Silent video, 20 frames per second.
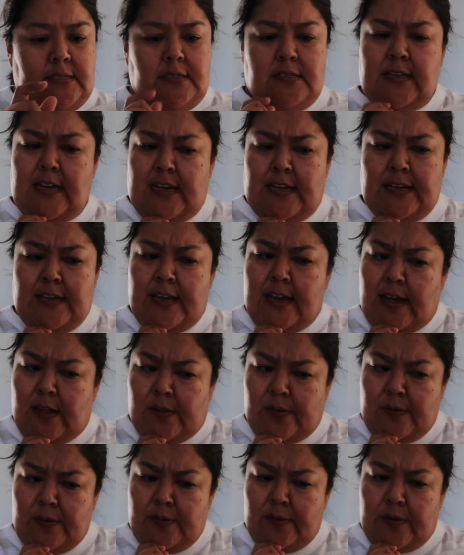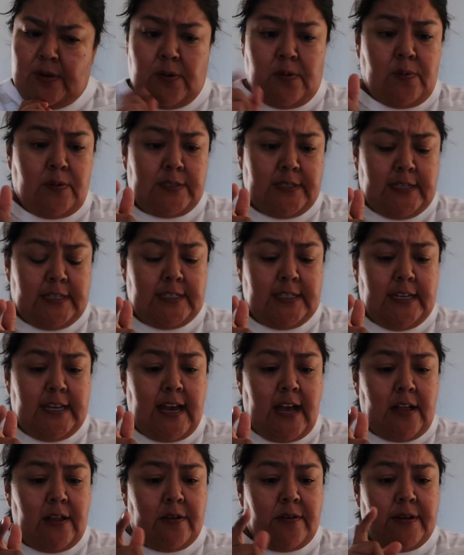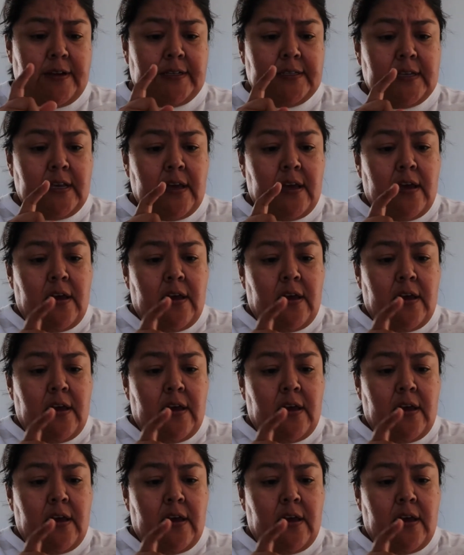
10 calories, no, 60 calories.